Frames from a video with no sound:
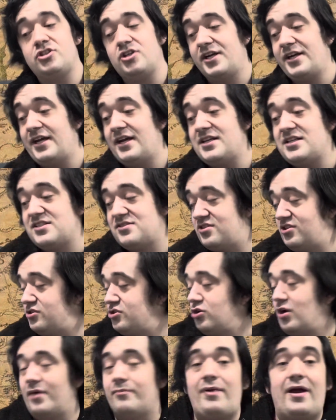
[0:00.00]
I guess, to
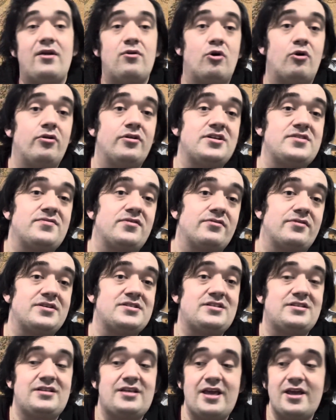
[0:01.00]
try and paint all this for the
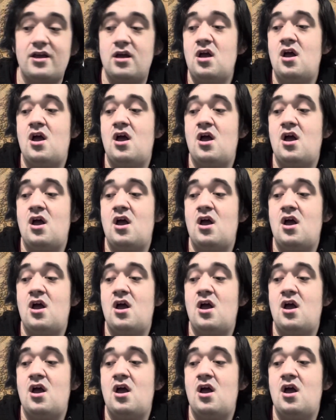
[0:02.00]
rest of the year.